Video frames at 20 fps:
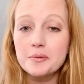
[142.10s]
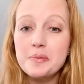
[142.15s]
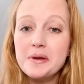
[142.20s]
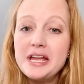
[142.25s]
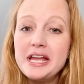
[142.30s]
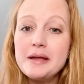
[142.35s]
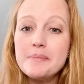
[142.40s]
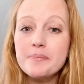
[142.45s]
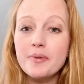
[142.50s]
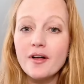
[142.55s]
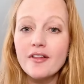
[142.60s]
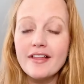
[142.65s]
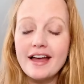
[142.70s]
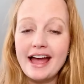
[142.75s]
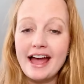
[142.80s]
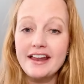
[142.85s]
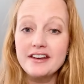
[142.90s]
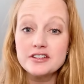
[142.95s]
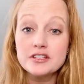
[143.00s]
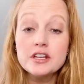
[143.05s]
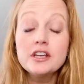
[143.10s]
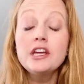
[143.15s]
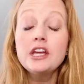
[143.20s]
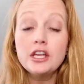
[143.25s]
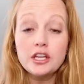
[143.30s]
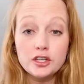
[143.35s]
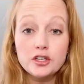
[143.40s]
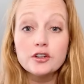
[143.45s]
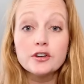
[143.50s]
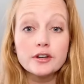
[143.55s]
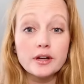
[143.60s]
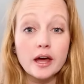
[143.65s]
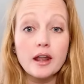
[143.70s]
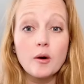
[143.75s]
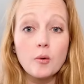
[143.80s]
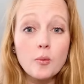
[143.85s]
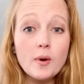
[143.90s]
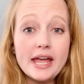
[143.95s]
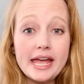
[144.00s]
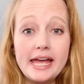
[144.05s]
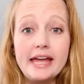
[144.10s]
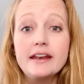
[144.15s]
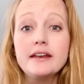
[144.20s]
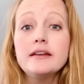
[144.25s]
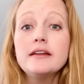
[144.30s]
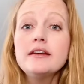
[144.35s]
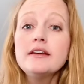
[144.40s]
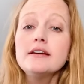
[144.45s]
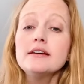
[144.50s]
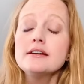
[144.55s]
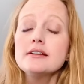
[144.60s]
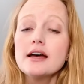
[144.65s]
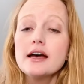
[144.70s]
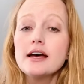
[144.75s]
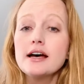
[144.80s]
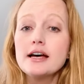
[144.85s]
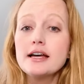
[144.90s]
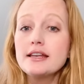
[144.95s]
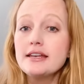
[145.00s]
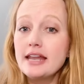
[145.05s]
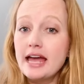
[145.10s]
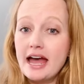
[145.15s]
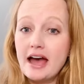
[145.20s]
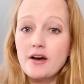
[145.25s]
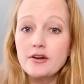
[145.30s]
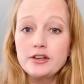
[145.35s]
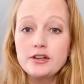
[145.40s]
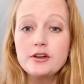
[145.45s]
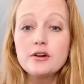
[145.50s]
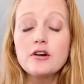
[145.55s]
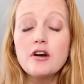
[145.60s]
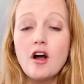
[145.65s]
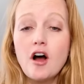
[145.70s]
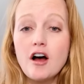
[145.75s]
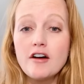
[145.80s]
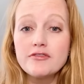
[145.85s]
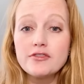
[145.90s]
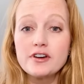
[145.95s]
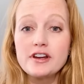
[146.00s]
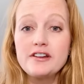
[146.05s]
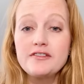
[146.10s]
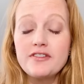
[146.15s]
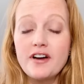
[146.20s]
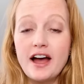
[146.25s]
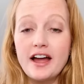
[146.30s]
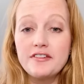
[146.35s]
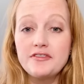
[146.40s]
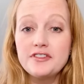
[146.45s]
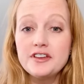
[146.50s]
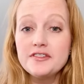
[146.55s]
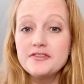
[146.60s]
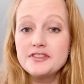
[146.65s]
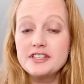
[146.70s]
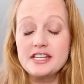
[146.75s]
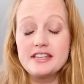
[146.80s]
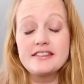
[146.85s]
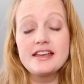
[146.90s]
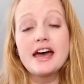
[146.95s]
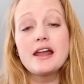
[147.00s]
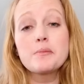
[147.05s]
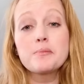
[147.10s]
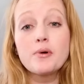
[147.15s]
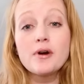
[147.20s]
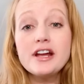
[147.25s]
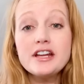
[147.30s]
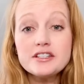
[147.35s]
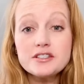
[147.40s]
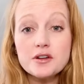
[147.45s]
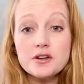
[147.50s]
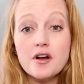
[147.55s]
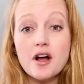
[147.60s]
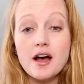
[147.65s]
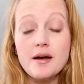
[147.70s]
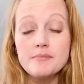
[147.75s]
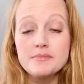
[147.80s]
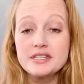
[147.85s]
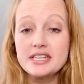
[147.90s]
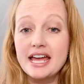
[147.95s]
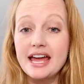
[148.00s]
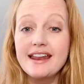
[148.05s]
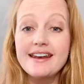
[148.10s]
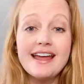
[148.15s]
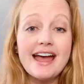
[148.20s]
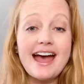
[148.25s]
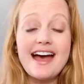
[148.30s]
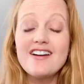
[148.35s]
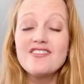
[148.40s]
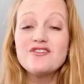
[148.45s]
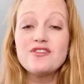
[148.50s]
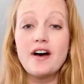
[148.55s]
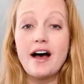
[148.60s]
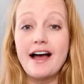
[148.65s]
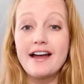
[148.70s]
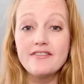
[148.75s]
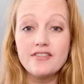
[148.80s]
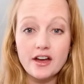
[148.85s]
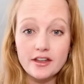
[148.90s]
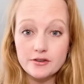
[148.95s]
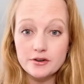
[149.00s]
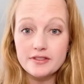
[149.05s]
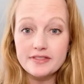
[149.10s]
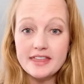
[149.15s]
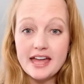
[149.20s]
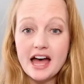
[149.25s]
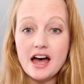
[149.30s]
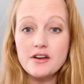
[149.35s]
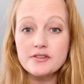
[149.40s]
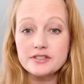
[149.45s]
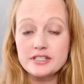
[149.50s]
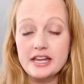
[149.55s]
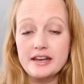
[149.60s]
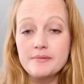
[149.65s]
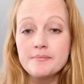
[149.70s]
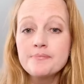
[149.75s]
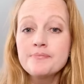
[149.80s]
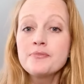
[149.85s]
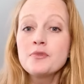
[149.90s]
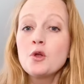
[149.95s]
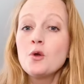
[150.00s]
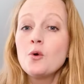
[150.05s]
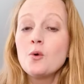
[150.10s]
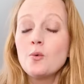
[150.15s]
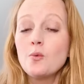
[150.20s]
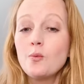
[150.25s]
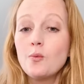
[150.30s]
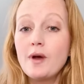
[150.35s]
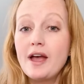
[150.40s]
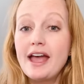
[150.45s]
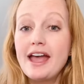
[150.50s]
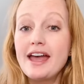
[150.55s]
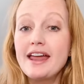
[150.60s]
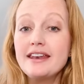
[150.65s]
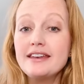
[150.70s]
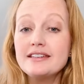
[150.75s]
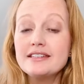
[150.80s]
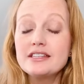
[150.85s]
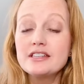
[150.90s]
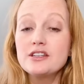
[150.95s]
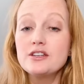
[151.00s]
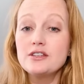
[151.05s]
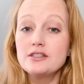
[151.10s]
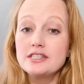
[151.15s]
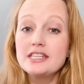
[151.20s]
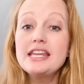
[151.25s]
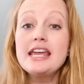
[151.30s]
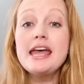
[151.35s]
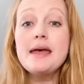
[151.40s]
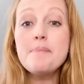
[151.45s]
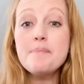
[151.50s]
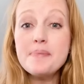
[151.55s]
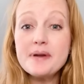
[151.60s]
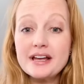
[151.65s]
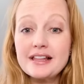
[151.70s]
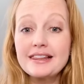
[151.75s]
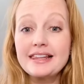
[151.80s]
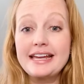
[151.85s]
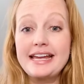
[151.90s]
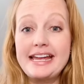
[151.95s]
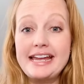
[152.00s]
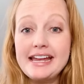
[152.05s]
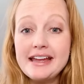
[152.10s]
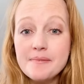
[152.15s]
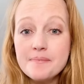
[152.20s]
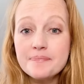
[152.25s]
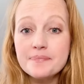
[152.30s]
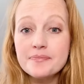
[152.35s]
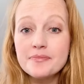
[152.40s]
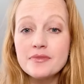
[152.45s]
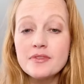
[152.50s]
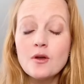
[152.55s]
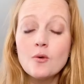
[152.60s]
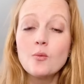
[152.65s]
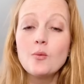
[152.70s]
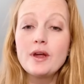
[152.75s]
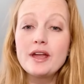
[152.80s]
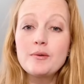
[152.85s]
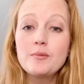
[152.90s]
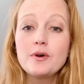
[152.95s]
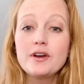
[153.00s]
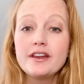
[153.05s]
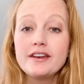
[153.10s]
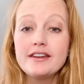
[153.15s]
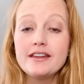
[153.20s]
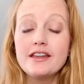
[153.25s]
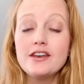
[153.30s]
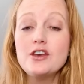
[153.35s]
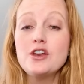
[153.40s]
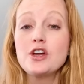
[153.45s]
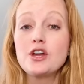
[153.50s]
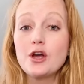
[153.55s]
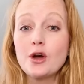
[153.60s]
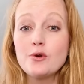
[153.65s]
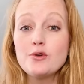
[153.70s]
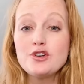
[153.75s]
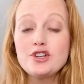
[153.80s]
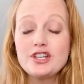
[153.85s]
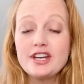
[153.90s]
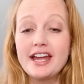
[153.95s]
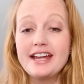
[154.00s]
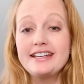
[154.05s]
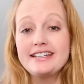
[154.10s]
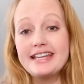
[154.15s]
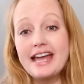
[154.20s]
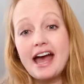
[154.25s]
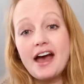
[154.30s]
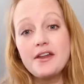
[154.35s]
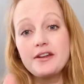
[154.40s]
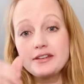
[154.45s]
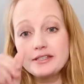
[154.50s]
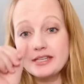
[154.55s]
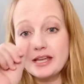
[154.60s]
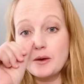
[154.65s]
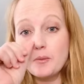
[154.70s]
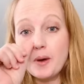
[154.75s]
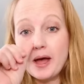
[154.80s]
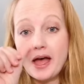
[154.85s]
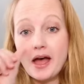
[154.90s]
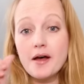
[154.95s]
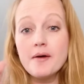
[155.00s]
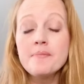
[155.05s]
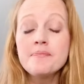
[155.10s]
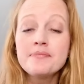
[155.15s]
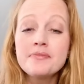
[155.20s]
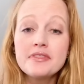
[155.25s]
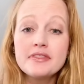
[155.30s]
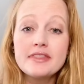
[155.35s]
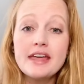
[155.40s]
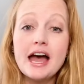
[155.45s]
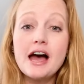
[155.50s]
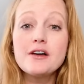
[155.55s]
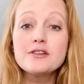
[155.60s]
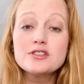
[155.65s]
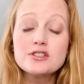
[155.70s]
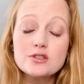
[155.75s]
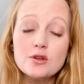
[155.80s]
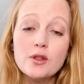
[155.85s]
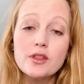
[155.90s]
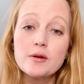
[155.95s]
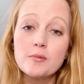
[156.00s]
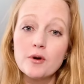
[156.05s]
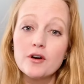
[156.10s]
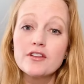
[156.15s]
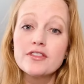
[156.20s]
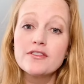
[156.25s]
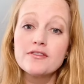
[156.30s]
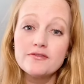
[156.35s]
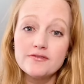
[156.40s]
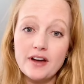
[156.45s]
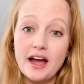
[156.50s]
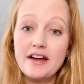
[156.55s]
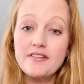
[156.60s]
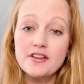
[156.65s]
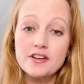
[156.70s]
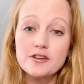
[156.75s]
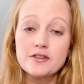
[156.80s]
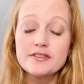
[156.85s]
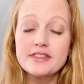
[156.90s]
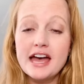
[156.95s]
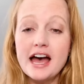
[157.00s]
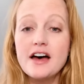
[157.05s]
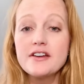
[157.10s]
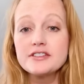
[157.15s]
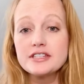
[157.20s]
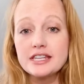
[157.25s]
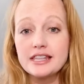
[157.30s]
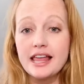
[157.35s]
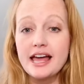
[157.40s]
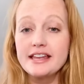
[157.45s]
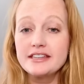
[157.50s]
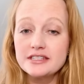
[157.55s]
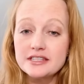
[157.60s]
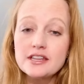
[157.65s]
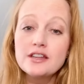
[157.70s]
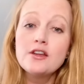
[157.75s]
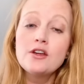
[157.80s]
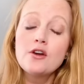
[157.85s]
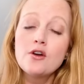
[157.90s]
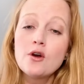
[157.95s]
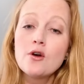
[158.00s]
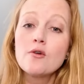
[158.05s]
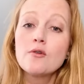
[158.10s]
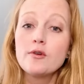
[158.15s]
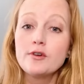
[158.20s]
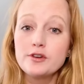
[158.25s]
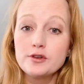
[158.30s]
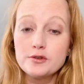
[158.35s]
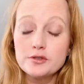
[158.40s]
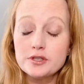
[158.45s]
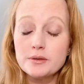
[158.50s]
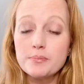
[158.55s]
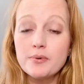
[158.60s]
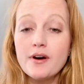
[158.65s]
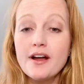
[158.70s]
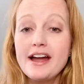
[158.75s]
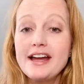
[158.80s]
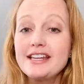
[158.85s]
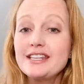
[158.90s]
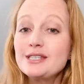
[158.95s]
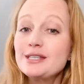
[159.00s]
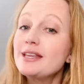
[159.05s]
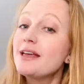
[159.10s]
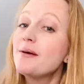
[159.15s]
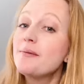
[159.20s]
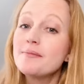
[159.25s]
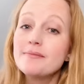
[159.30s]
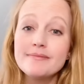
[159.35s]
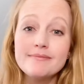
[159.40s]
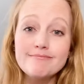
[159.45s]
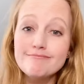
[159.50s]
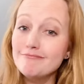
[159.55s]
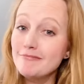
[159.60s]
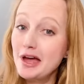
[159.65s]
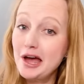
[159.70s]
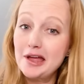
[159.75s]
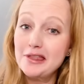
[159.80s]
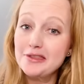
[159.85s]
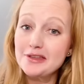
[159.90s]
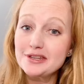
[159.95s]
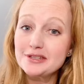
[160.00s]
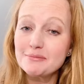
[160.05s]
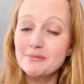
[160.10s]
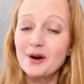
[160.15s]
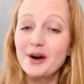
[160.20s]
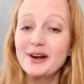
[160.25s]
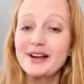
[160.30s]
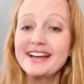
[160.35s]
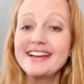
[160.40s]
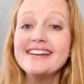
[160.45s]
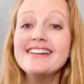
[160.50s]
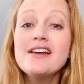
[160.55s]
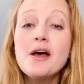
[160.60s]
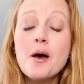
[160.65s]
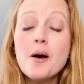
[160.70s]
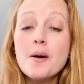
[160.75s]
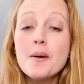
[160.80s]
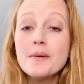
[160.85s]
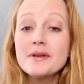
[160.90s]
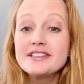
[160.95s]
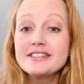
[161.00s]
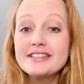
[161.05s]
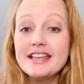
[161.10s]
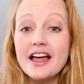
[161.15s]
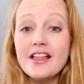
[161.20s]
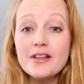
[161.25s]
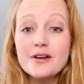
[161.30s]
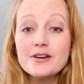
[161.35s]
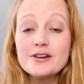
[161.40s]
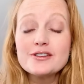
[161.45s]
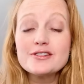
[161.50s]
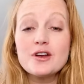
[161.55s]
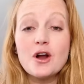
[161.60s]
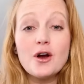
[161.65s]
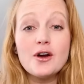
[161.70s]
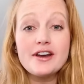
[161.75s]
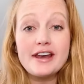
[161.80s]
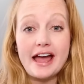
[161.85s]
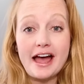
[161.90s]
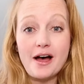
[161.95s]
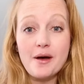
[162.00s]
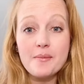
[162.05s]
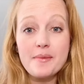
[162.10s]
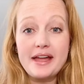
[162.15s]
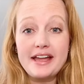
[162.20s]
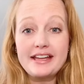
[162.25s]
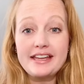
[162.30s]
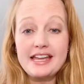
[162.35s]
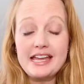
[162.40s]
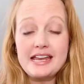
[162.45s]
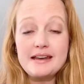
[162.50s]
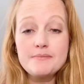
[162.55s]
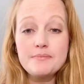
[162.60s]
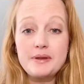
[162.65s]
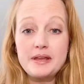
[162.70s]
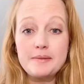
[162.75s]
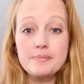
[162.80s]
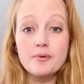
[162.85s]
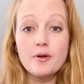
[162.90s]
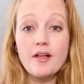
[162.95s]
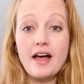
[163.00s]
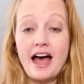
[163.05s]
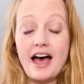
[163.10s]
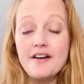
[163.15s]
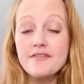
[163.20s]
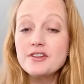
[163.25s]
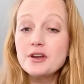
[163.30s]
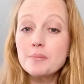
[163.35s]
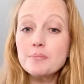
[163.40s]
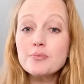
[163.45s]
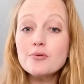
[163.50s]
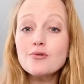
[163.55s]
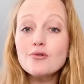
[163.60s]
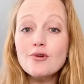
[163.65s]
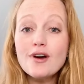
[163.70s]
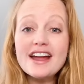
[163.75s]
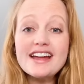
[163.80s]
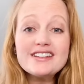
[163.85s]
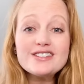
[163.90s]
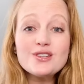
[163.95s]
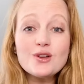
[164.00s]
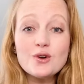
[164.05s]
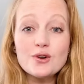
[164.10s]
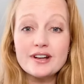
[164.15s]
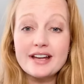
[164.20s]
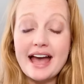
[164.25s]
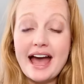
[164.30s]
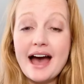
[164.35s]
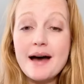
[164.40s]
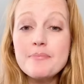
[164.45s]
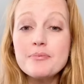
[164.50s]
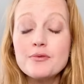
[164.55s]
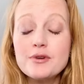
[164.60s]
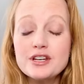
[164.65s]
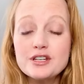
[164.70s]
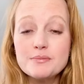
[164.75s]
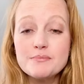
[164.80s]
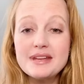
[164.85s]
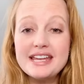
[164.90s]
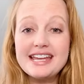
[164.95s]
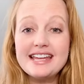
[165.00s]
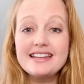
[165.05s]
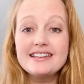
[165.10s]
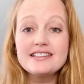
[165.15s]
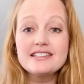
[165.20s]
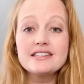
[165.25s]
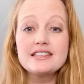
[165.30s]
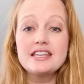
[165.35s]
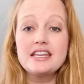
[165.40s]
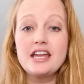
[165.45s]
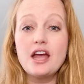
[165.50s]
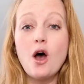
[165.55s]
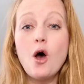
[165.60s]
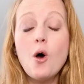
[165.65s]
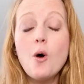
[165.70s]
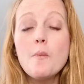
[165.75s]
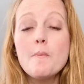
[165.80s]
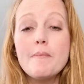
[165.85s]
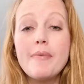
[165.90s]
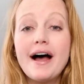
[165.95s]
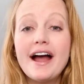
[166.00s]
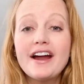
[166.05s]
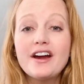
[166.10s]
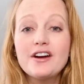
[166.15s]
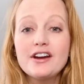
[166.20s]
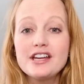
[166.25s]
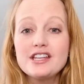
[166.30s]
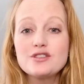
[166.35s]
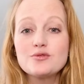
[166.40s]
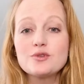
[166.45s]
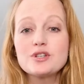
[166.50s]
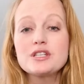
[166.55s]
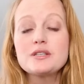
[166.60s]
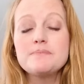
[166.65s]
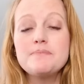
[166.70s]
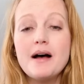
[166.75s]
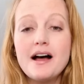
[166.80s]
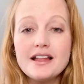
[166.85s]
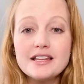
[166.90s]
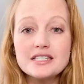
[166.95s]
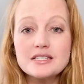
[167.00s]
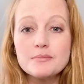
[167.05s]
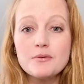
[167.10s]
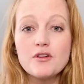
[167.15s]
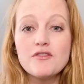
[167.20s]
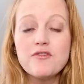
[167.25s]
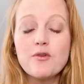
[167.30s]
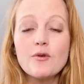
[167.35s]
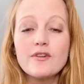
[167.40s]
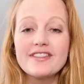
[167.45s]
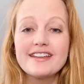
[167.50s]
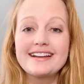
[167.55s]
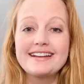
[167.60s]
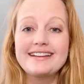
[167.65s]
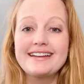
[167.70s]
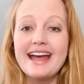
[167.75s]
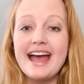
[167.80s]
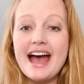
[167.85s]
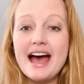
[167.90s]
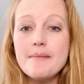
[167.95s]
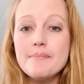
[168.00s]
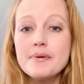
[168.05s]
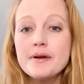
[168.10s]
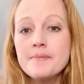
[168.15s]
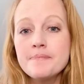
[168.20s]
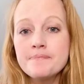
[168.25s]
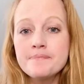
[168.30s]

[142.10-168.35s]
people and you're going to win. Now you're offering 550. That appraisal comes in at 500,000. And typically we would negotiate down and say, "Well, the house is only worth 500,000. Let's reduce the price." Not in this market. Sellers are now making people have an appraisal gap, which means the home buyer is responsible for the gap